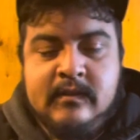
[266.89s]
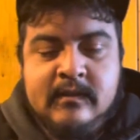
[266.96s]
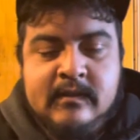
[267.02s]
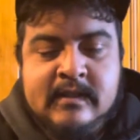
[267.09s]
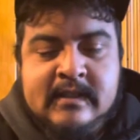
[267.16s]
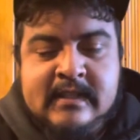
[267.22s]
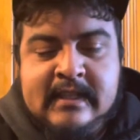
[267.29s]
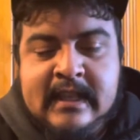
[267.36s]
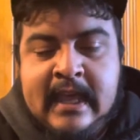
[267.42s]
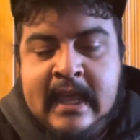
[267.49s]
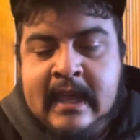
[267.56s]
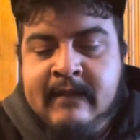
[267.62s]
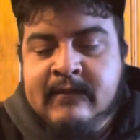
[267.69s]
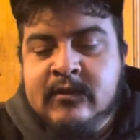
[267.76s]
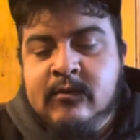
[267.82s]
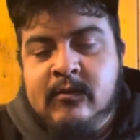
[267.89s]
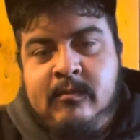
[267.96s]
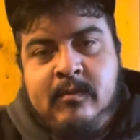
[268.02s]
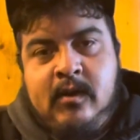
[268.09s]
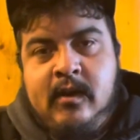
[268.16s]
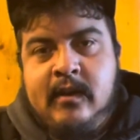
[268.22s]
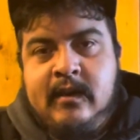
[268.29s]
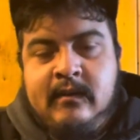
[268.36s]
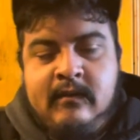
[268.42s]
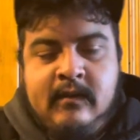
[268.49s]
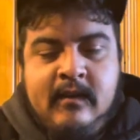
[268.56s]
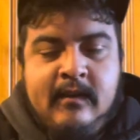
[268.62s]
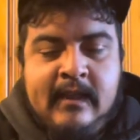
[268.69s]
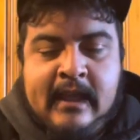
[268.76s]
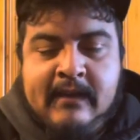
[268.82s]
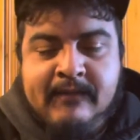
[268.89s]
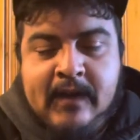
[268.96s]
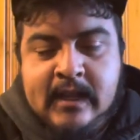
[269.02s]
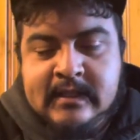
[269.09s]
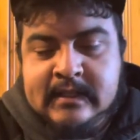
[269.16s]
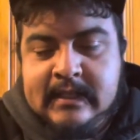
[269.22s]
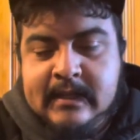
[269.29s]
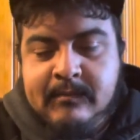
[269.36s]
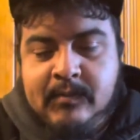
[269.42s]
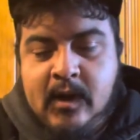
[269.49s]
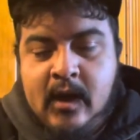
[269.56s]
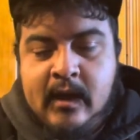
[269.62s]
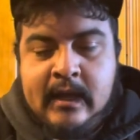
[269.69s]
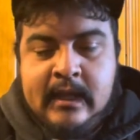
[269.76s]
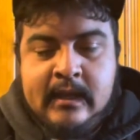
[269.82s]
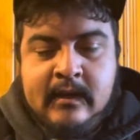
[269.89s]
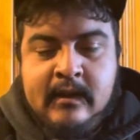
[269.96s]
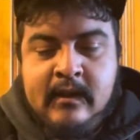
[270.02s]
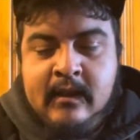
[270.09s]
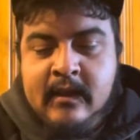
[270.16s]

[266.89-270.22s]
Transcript: slave to a bargain. Like, if I see a bargain,